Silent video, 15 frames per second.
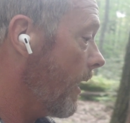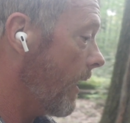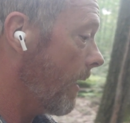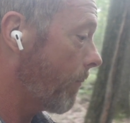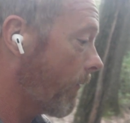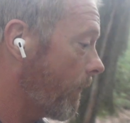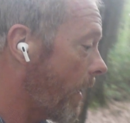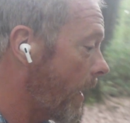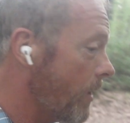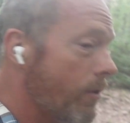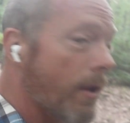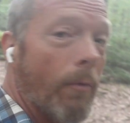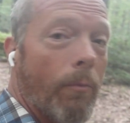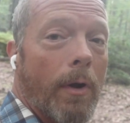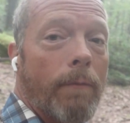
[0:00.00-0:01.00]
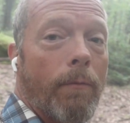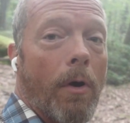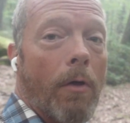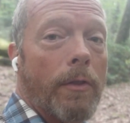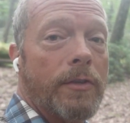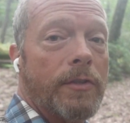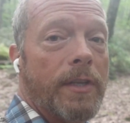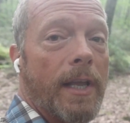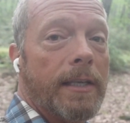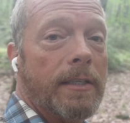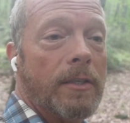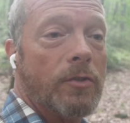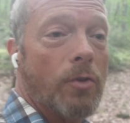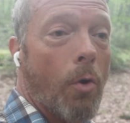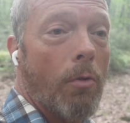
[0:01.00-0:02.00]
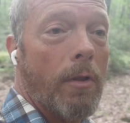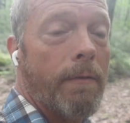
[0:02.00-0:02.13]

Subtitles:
provided you get rid of all the sticks. It's totally